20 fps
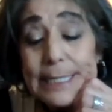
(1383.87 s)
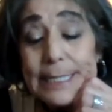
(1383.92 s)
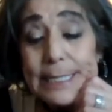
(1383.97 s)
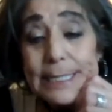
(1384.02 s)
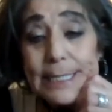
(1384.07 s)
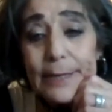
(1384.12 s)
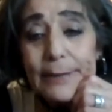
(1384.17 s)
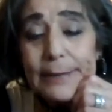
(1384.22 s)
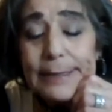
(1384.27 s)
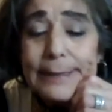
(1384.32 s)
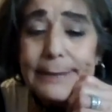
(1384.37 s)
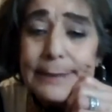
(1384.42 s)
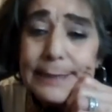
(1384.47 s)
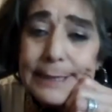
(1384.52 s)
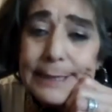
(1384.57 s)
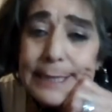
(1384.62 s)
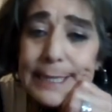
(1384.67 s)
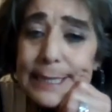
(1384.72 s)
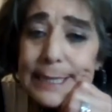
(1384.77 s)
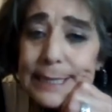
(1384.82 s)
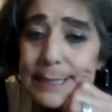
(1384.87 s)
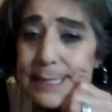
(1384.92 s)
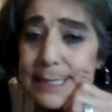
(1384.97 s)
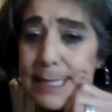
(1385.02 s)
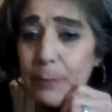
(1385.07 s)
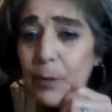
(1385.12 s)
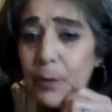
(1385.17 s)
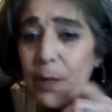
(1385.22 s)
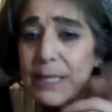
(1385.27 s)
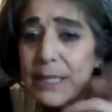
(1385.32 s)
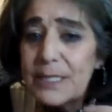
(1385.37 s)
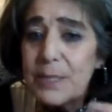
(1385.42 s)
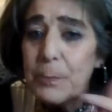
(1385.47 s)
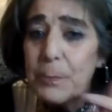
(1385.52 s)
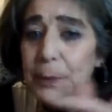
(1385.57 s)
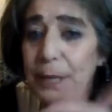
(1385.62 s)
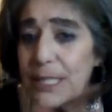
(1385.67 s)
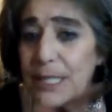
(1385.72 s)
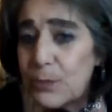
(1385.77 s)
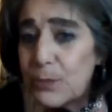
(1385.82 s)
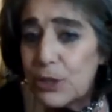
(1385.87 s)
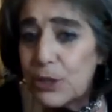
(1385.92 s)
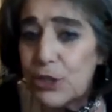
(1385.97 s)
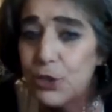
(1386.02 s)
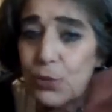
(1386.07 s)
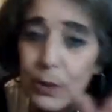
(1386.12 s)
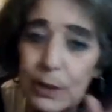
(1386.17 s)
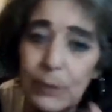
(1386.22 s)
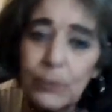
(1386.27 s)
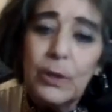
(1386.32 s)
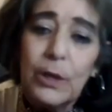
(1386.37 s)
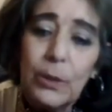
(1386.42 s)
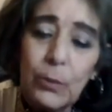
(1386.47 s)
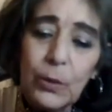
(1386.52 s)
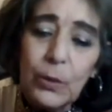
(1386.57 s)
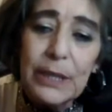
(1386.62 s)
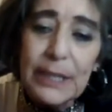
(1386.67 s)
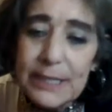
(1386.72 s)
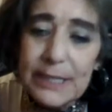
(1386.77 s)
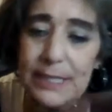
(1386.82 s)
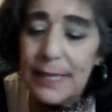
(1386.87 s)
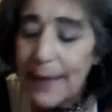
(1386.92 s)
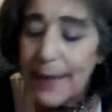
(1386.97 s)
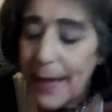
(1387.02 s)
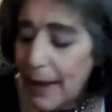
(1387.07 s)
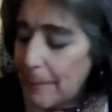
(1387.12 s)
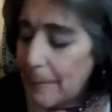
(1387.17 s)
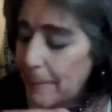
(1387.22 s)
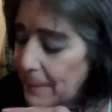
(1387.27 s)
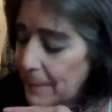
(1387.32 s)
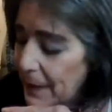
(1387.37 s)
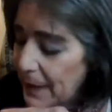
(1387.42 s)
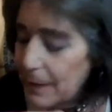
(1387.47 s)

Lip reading: so I got to think of some recipes, which we will. We'll get to that.